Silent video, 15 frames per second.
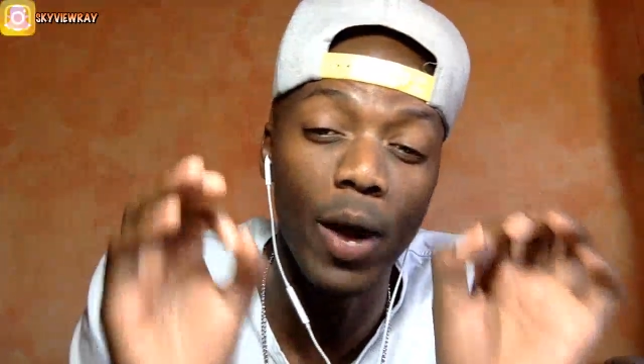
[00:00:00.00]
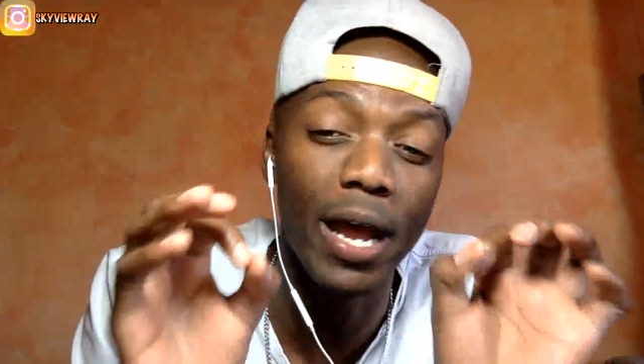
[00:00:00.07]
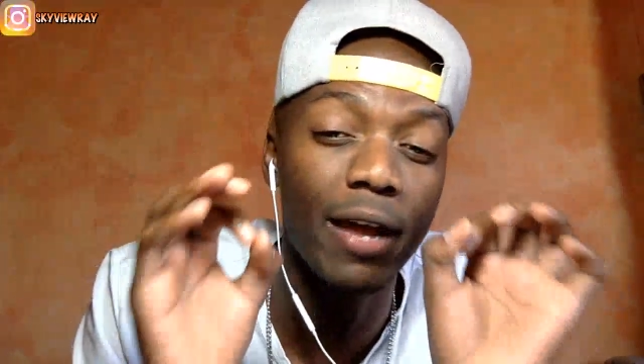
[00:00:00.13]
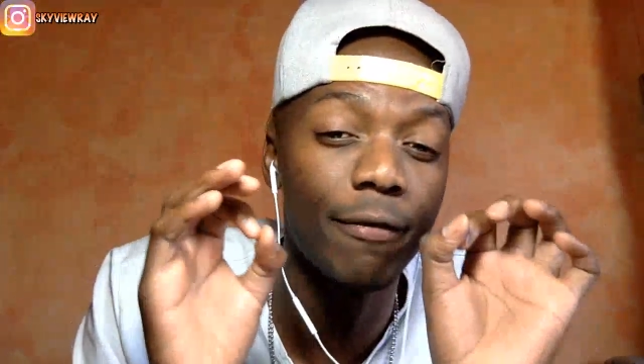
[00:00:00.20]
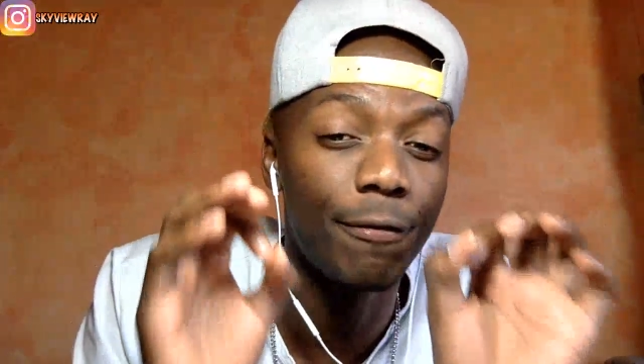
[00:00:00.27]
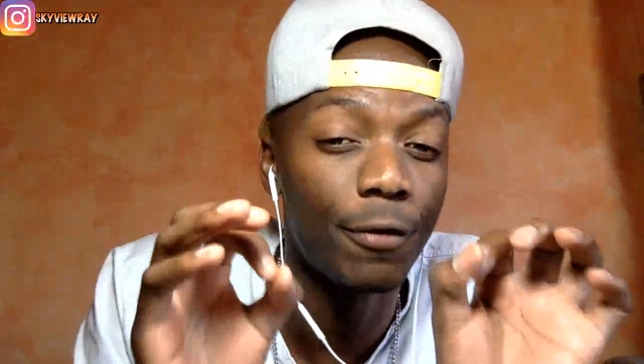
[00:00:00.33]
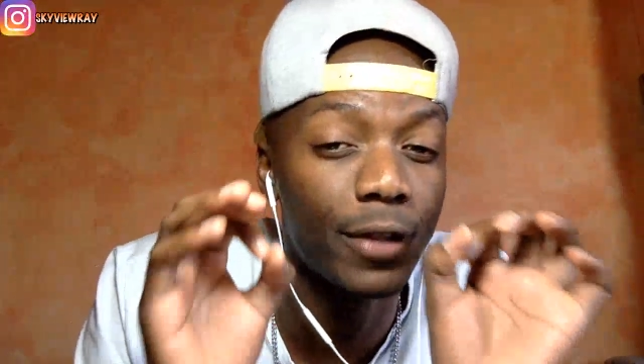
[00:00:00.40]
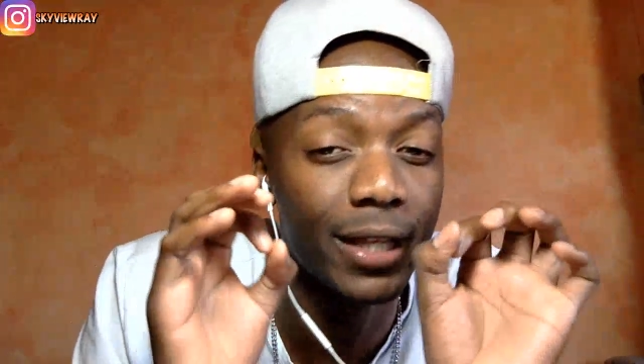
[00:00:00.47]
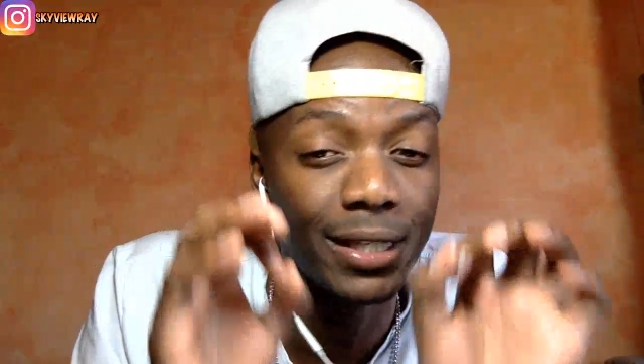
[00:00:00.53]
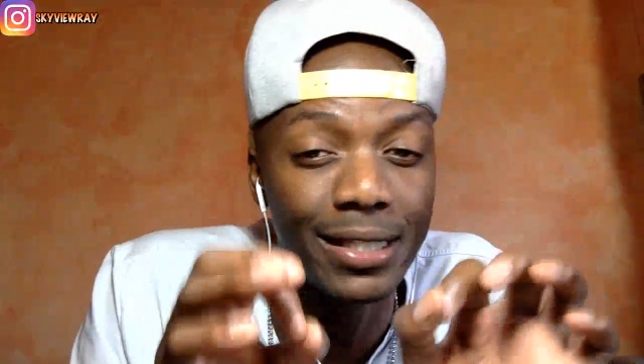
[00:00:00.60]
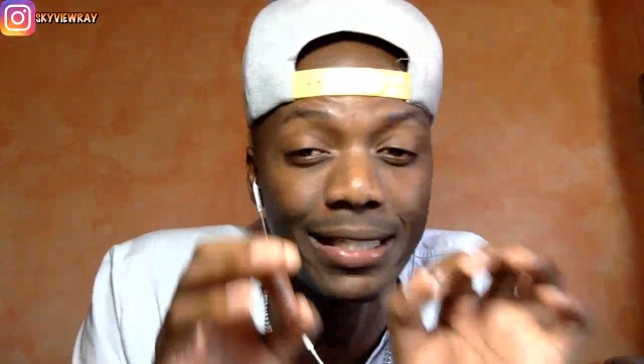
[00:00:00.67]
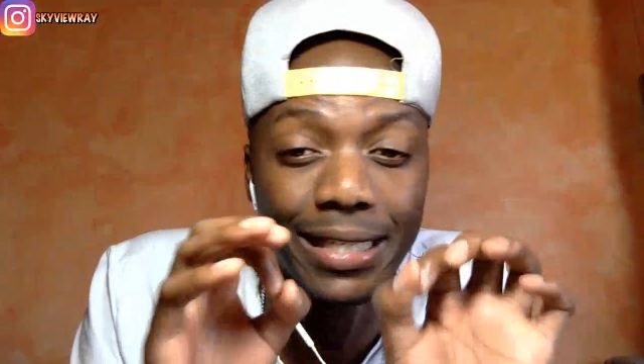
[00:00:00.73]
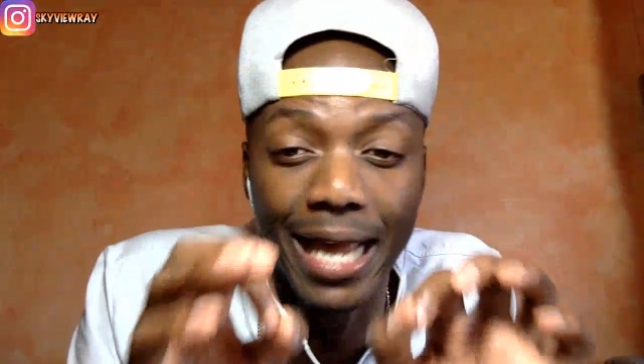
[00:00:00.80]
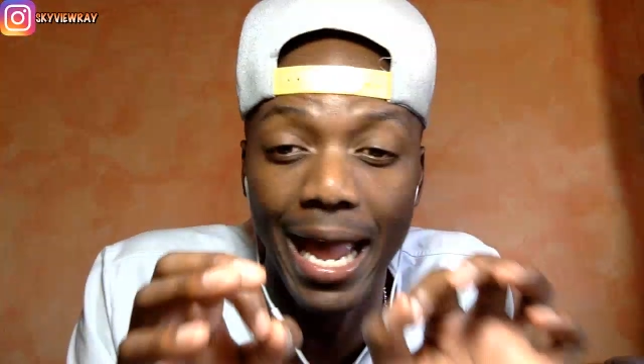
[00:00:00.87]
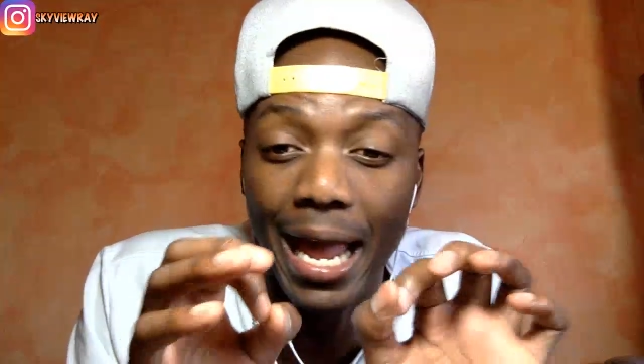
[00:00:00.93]
waiting for
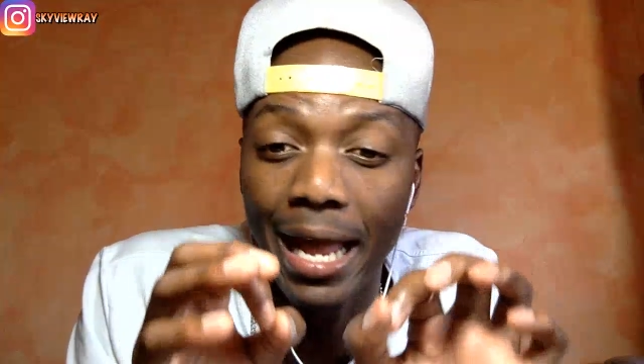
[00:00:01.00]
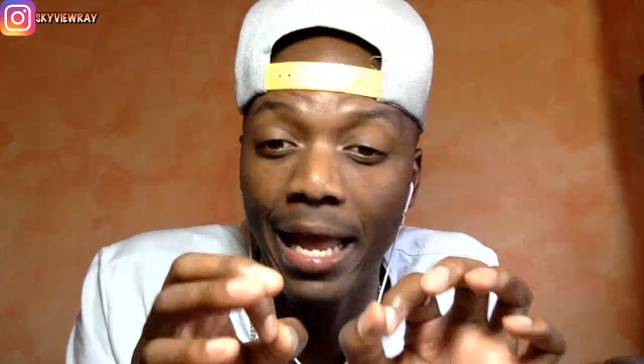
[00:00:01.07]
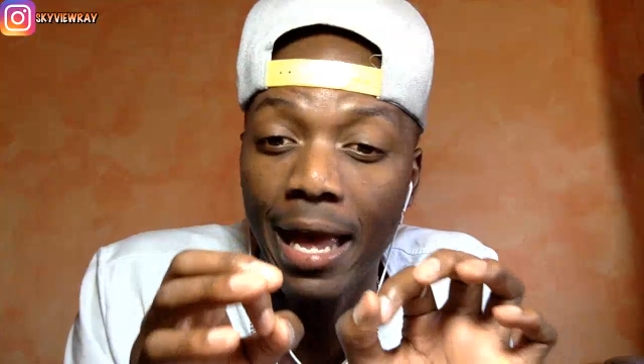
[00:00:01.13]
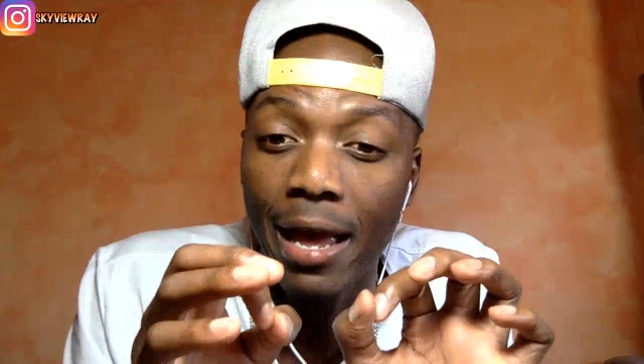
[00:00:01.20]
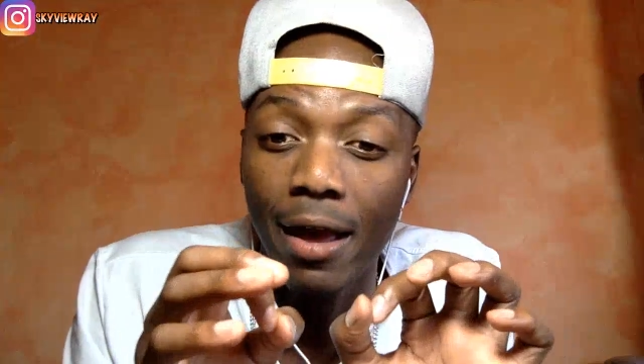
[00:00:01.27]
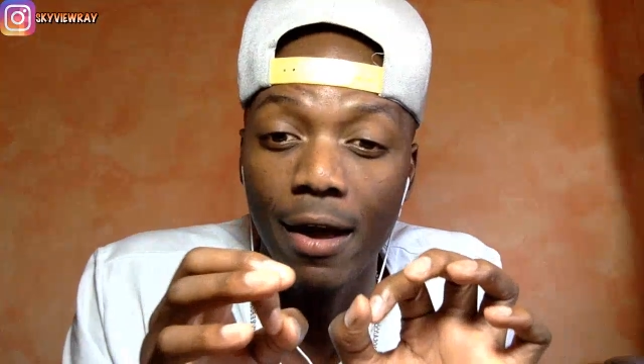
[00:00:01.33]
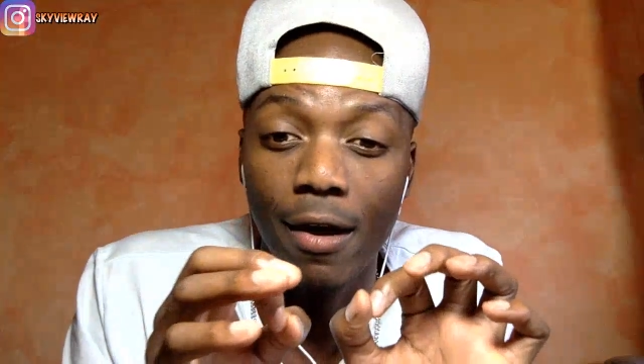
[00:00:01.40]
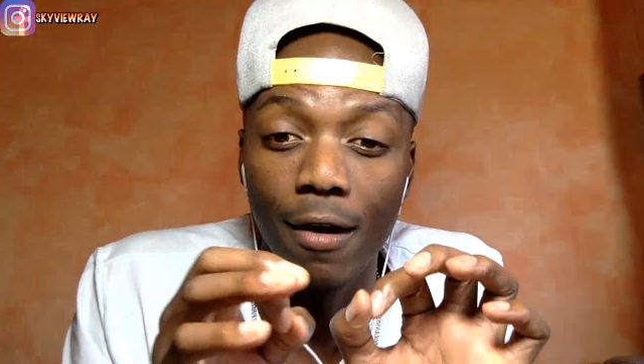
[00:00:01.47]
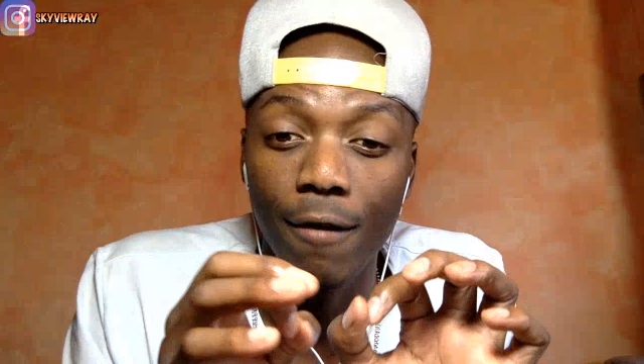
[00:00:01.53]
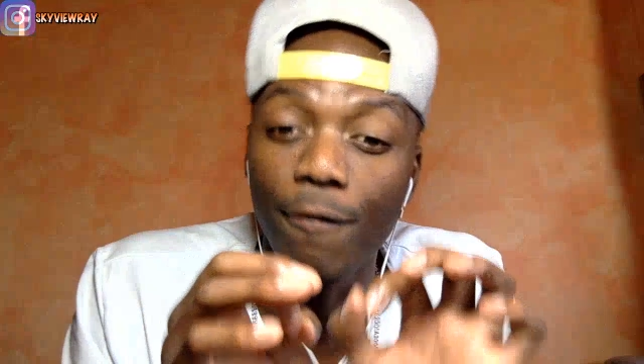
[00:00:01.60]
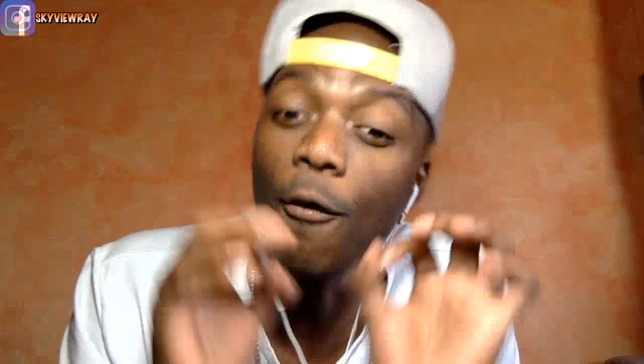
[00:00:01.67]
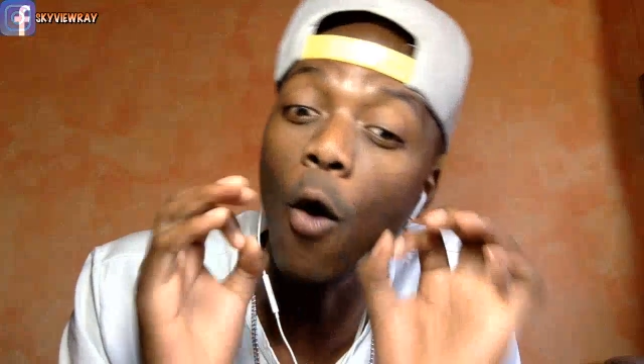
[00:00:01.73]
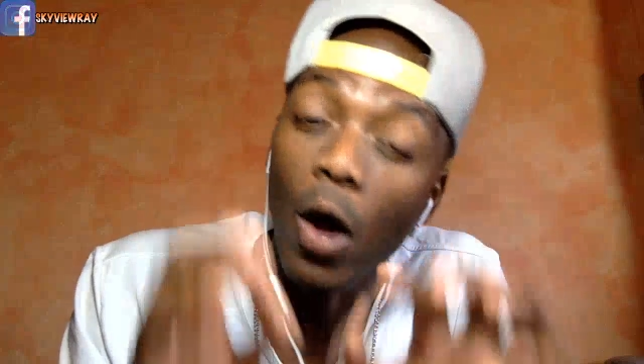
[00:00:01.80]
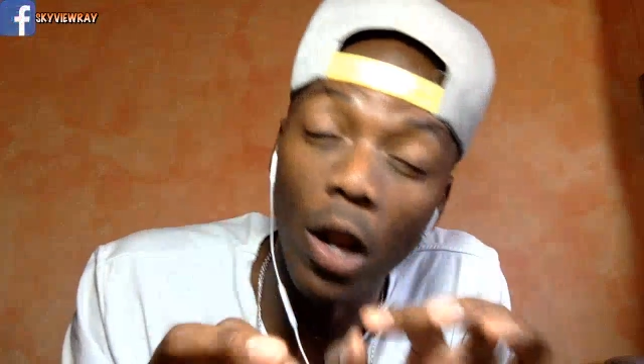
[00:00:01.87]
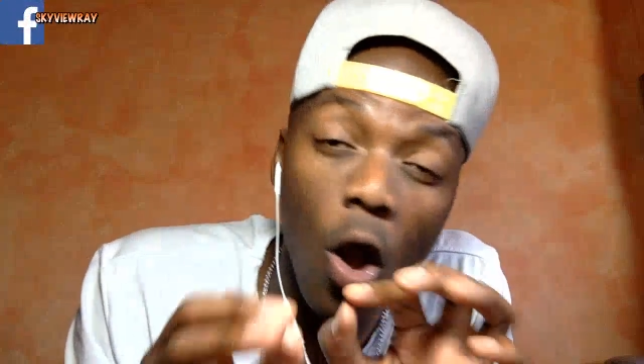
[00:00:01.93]
this day
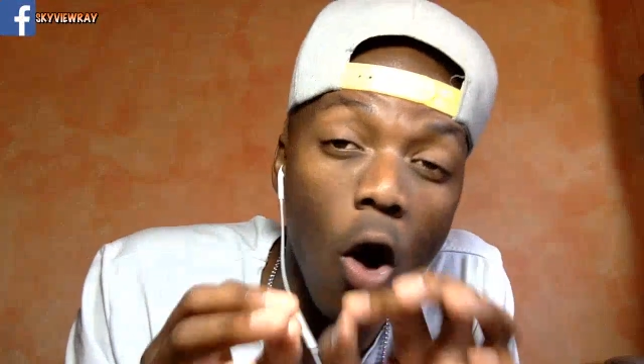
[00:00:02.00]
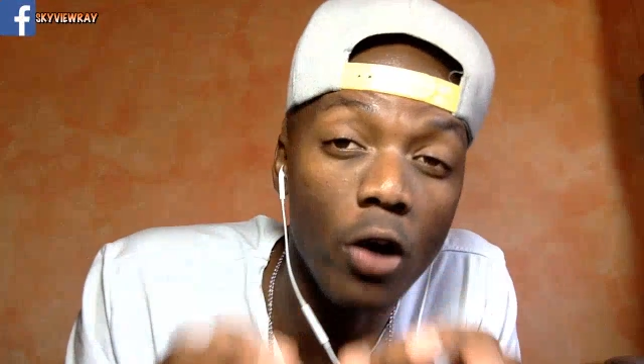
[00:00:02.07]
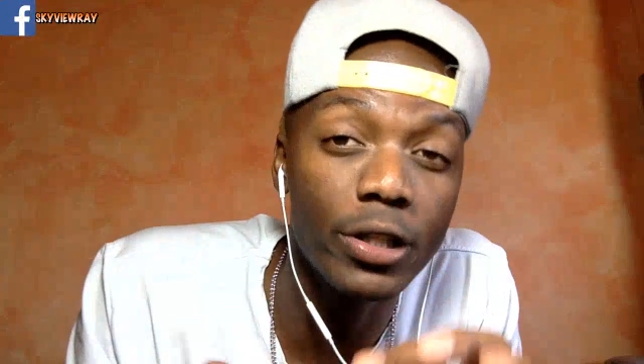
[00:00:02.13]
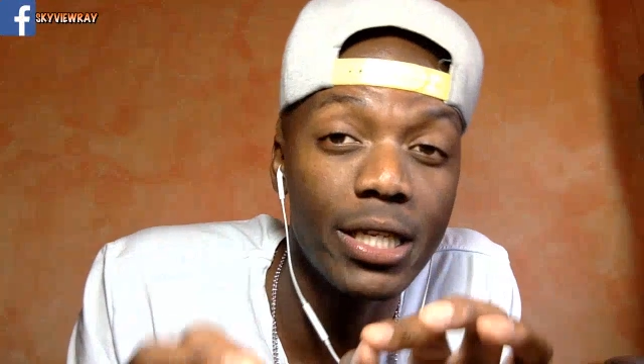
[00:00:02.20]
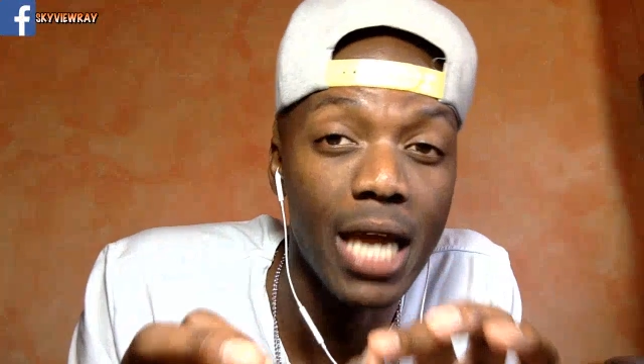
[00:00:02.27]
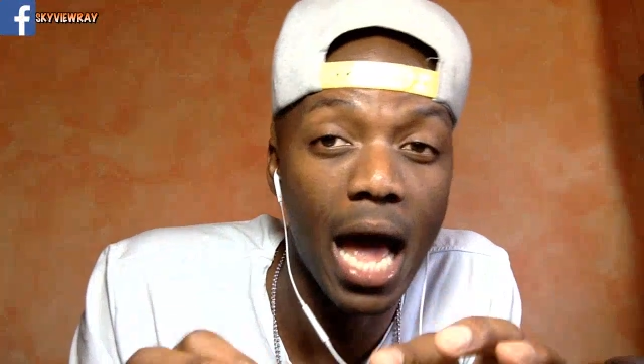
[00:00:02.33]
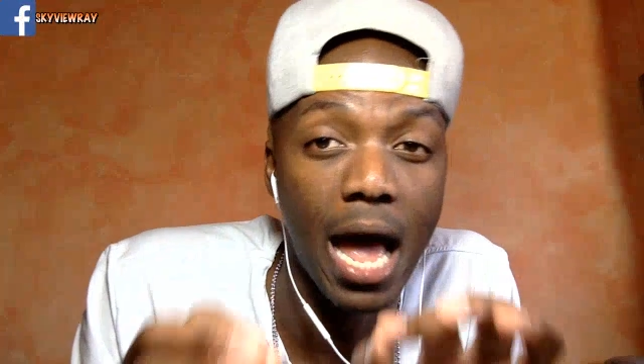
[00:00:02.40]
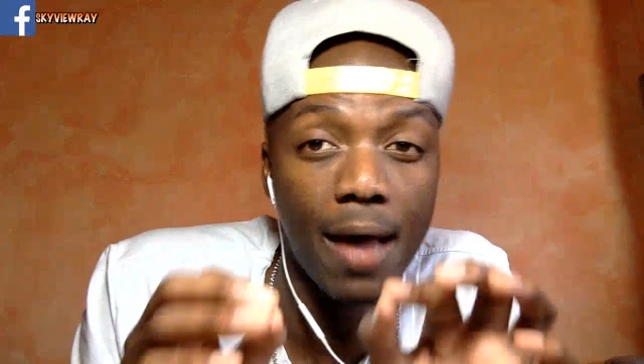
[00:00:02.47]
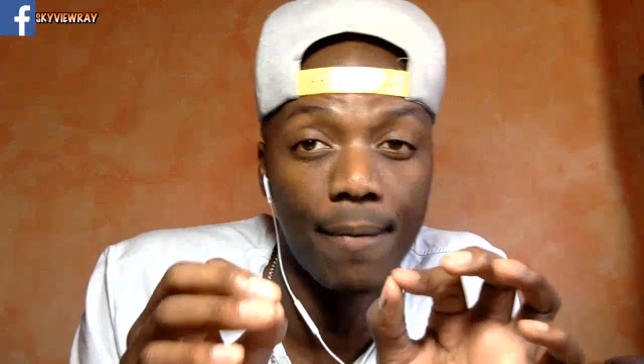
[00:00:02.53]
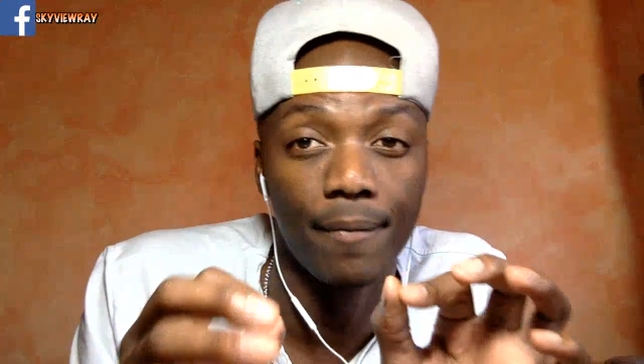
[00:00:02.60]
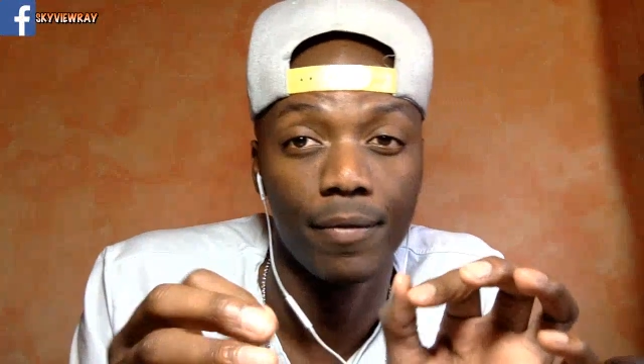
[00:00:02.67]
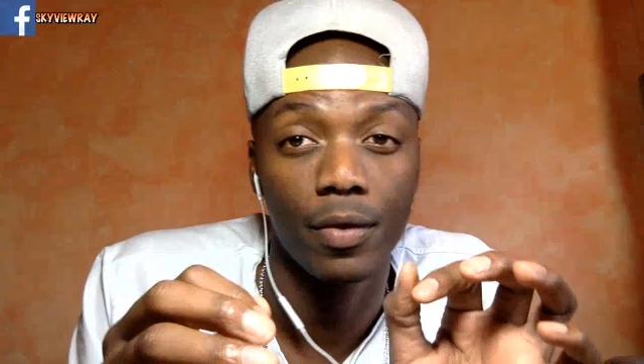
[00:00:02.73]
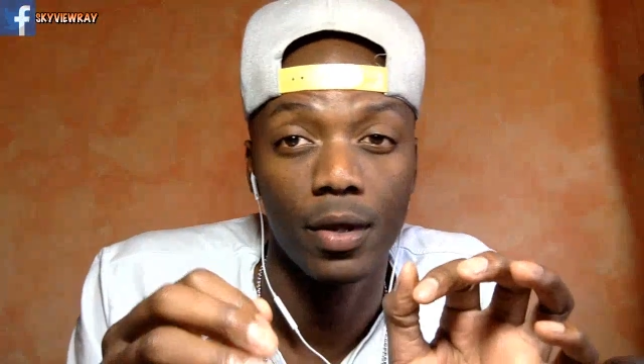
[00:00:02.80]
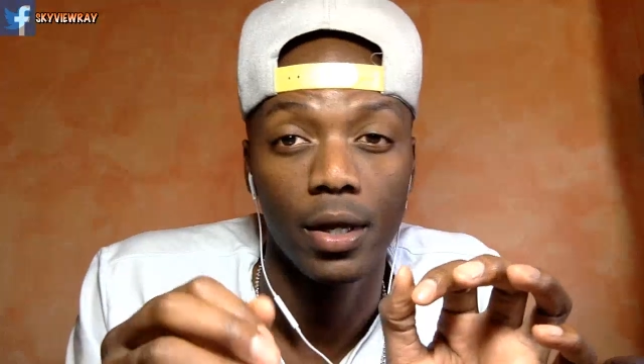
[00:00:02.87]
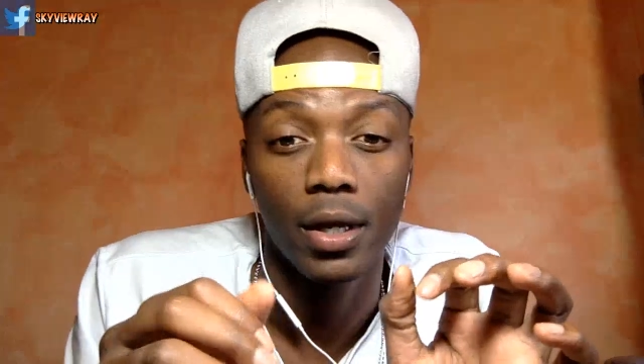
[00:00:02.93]
for a long time.